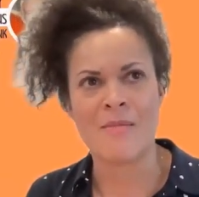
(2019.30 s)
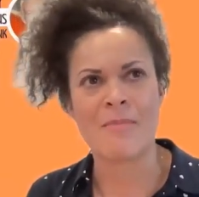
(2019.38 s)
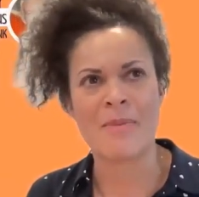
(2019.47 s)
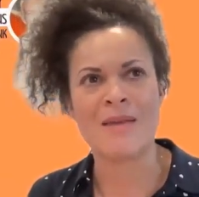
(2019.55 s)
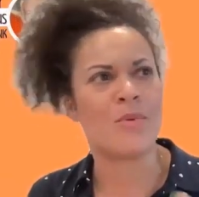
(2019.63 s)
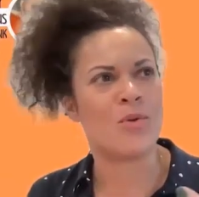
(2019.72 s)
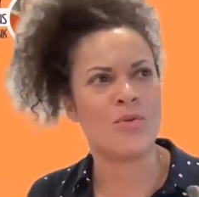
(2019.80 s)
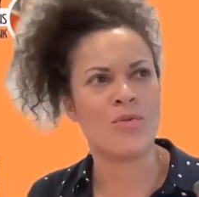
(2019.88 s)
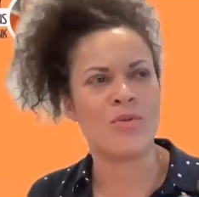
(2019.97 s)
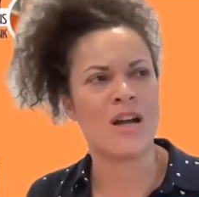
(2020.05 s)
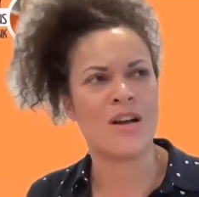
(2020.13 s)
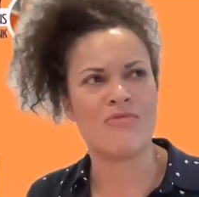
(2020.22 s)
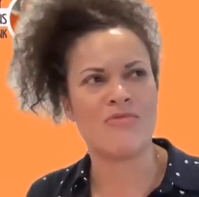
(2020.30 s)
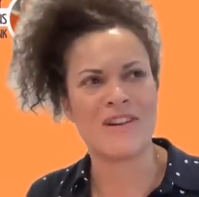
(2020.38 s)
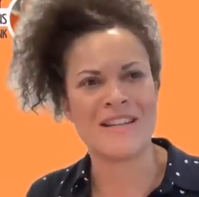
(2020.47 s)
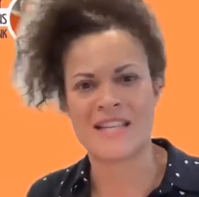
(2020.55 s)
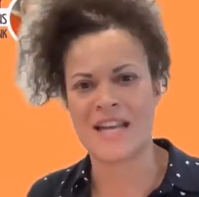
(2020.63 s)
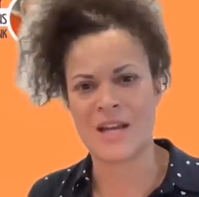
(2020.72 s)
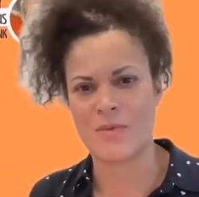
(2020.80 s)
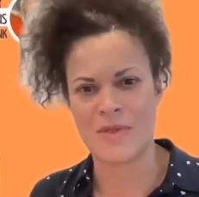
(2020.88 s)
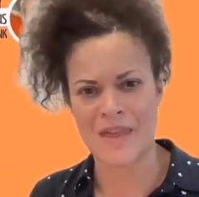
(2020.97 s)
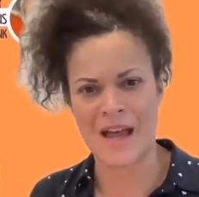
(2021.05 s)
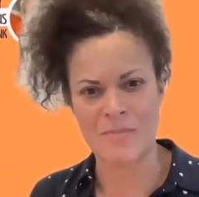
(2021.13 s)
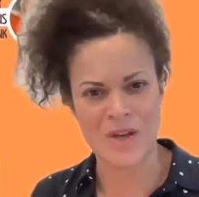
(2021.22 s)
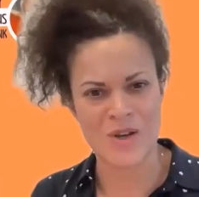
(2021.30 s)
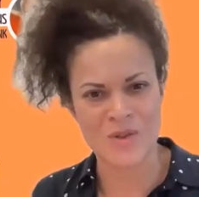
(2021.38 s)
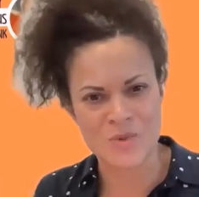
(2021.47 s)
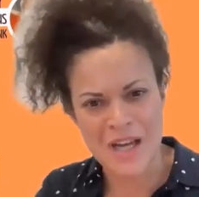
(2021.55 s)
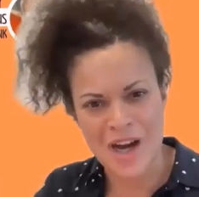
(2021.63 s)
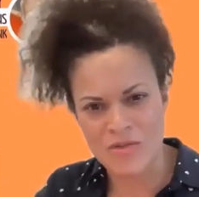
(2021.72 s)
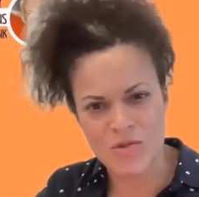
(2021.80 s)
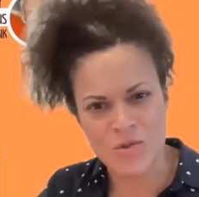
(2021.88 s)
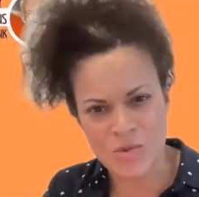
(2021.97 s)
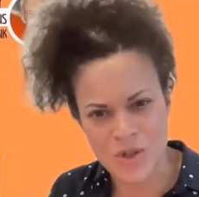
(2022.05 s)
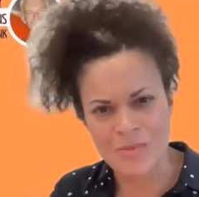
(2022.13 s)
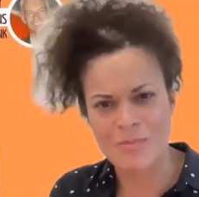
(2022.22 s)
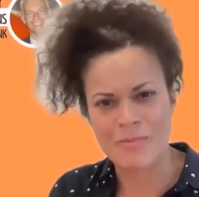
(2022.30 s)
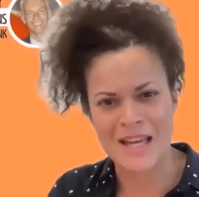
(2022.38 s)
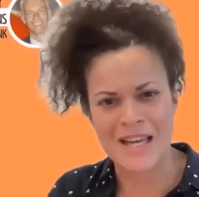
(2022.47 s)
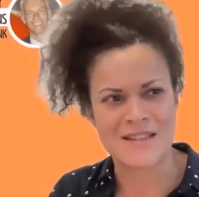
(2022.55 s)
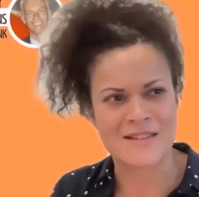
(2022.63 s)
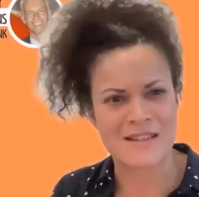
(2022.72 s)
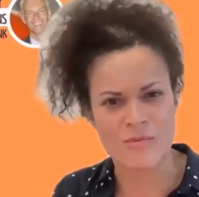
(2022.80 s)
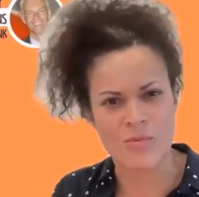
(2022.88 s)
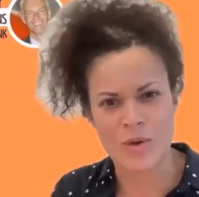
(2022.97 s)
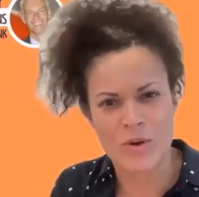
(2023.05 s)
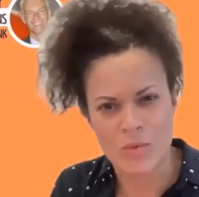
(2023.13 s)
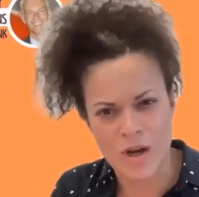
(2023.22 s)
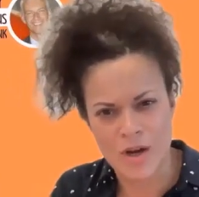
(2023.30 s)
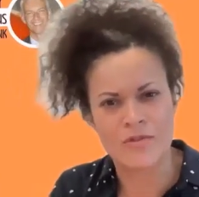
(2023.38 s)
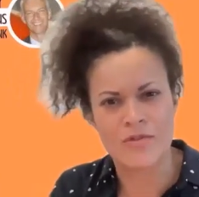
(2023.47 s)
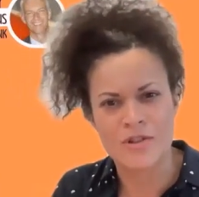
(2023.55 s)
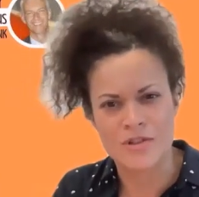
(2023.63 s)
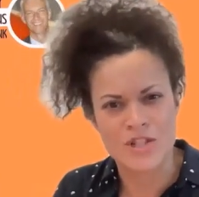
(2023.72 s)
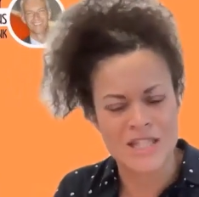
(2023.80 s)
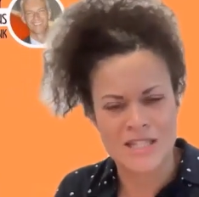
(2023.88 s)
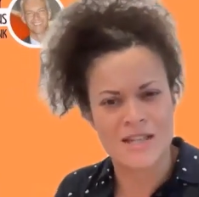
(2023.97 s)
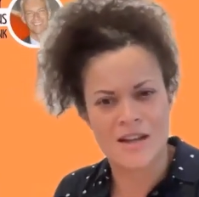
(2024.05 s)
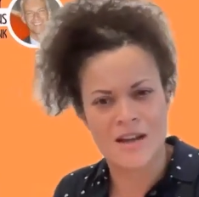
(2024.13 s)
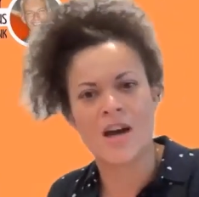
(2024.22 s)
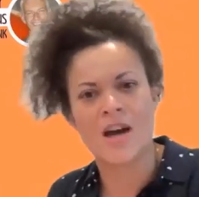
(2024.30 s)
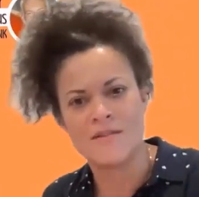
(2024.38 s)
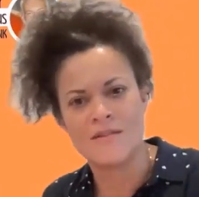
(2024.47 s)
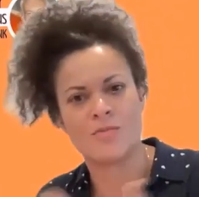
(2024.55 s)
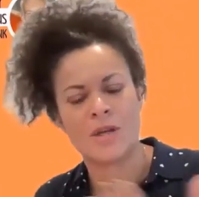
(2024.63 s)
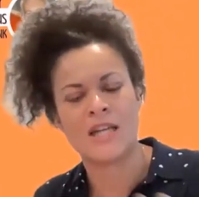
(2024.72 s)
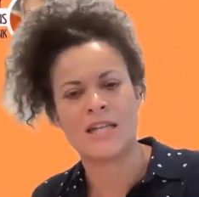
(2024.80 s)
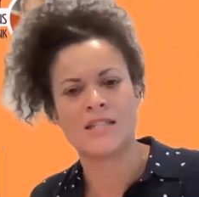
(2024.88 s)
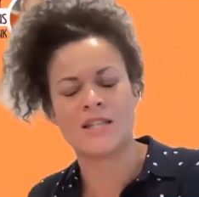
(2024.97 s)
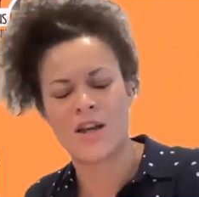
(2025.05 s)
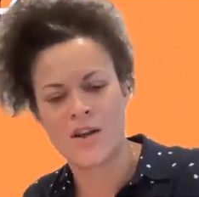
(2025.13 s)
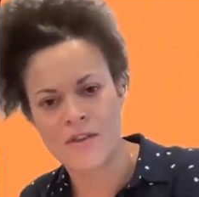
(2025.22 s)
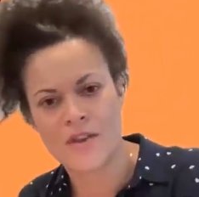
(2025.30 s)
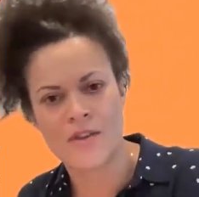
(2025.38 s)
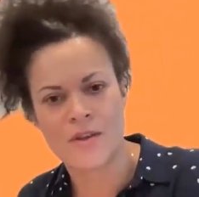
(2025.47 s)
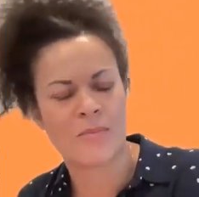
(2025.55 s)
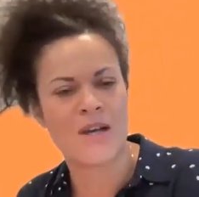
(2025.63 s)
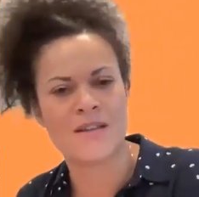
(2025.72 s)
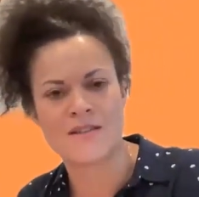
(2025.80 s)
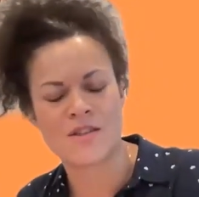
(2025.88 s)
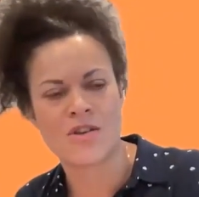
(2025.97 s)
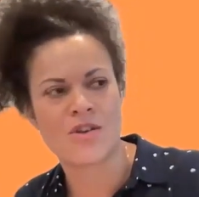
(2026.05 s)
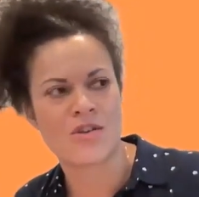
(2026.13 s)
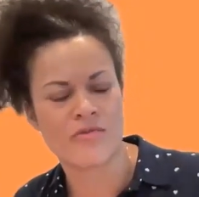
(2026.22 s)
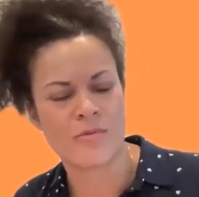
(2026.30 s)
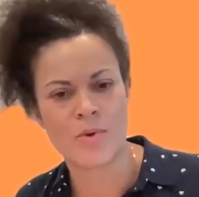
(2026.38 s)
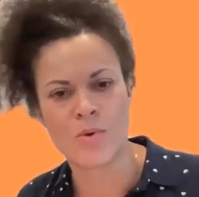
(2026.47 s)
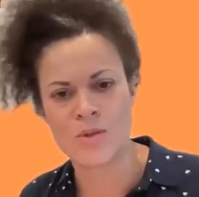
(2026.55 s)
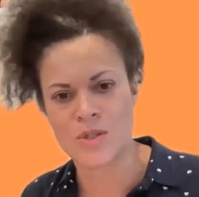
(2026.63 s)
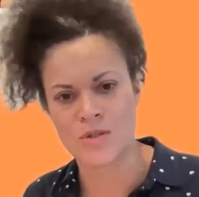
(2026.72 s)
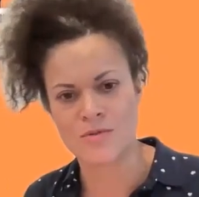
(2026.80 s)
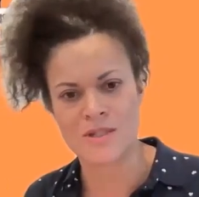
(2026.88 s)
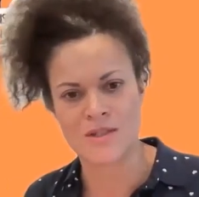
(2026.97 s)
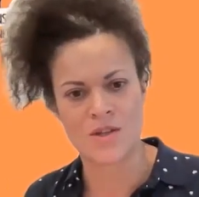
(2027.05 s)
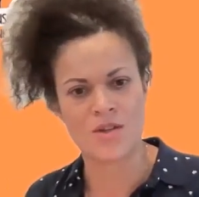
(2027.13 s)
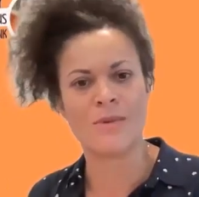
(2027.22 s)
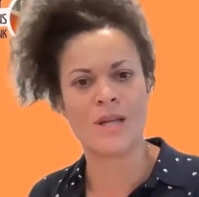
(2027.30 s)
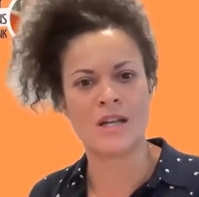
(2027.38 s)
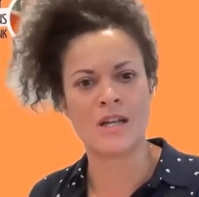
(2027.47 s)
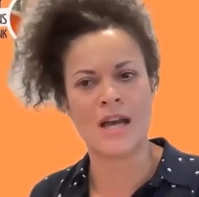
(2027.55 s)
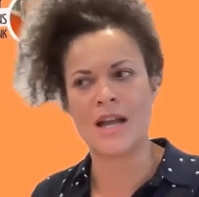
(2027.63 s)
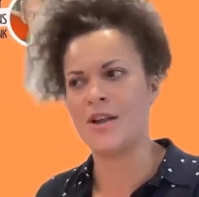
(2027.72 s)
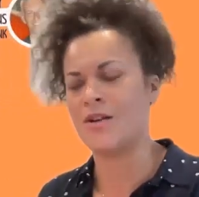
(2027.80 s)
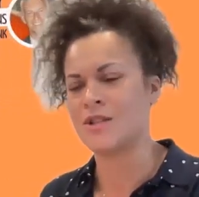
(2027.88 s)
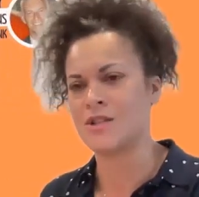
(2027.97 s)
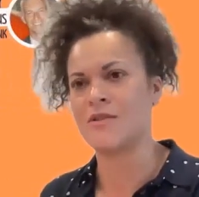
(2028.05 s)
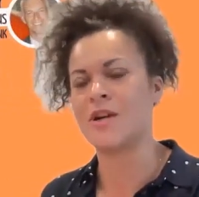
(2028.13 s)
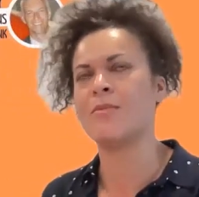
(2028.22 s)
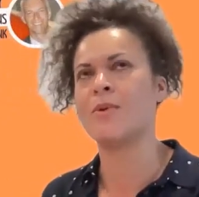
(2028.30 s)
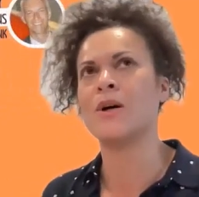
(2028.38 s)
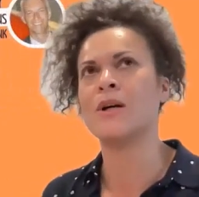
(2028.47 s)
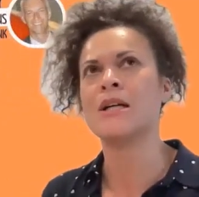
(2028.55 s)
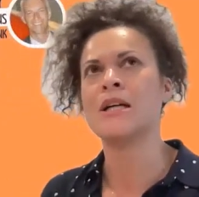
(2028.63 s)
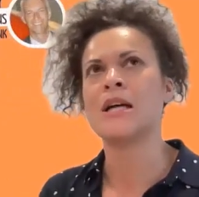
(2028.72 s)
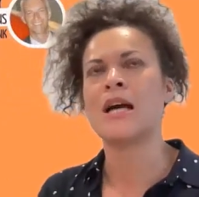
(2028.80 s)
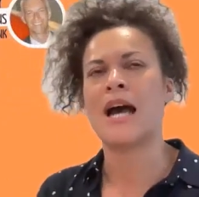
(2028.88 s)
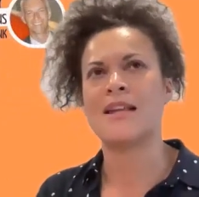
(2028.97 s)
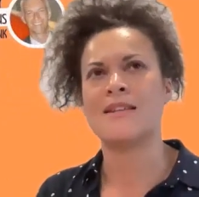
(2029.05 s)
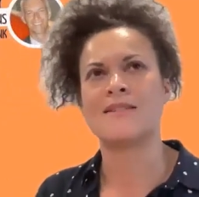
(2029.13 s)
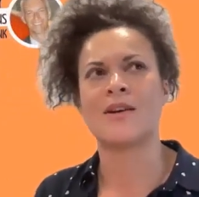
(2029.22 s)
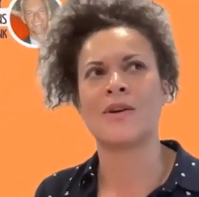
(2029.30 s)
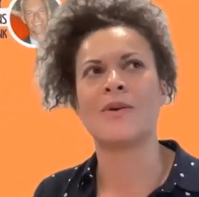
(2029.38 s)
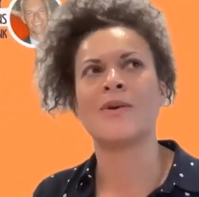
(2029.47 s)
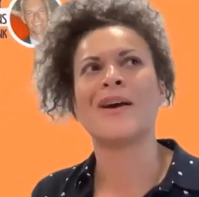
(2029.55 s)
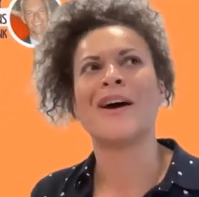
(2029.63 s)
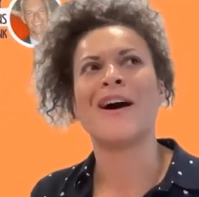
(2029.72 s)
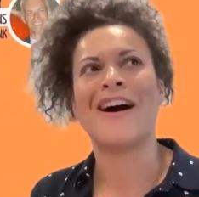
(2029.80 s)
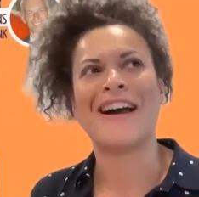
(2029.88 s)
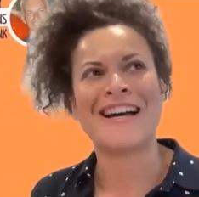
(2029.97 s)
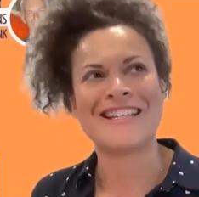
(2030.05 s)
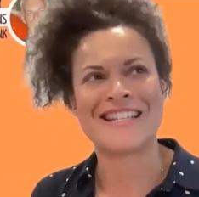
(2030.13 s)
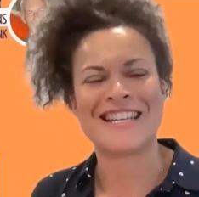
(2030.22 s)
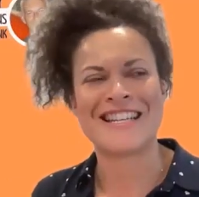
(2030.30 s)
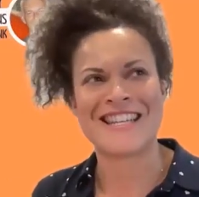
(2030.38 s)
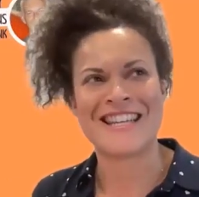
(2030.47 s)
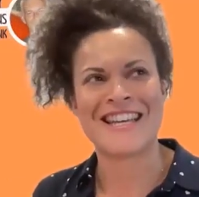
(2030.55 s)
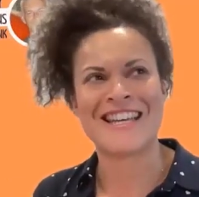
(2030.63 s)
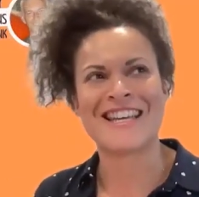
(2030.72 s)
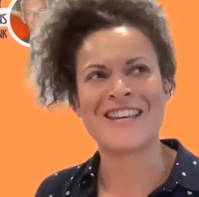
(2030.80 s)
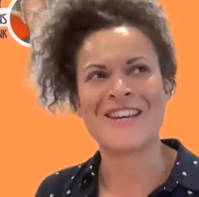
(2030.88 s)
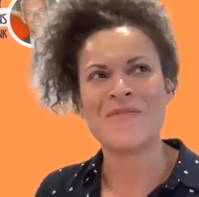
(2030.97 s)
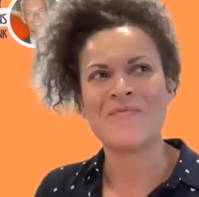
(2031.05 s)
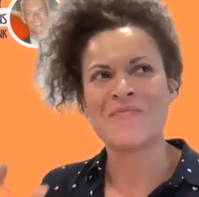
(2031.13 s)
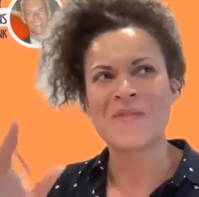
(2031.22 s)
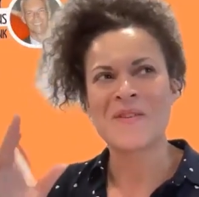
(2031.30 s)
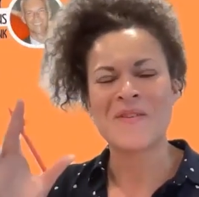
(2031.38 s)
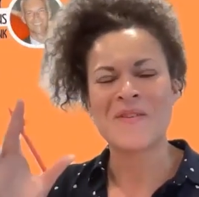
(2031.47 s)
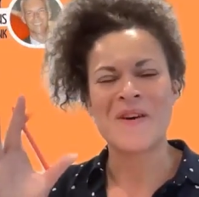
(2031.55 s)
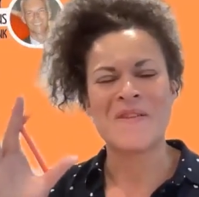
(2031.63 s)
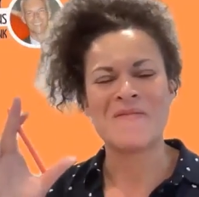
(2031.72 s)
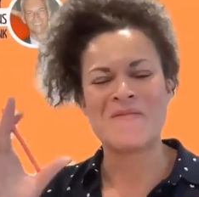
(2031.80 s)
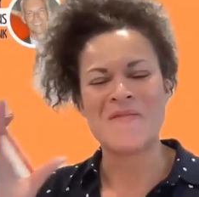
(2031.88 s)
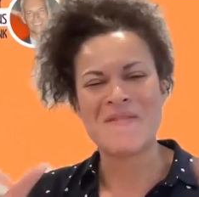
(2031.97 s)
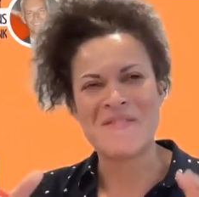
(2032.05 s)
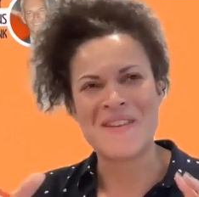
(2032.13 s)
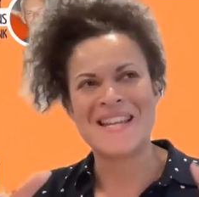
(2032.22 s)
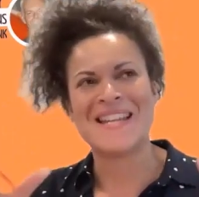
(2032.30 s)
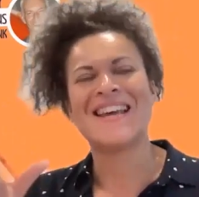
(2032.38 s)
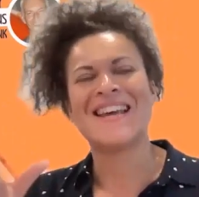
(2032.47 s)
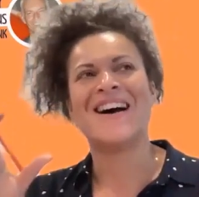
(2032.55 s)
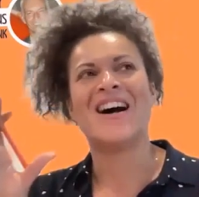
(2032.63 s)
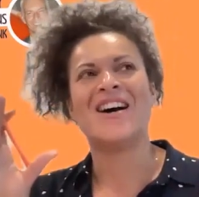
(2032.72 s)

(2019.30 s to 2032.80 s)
People resonate with that because we are all human beings and we all go through shit in our lives, and we need to know that the person that you report to is a human and not a robot. And so I actually think women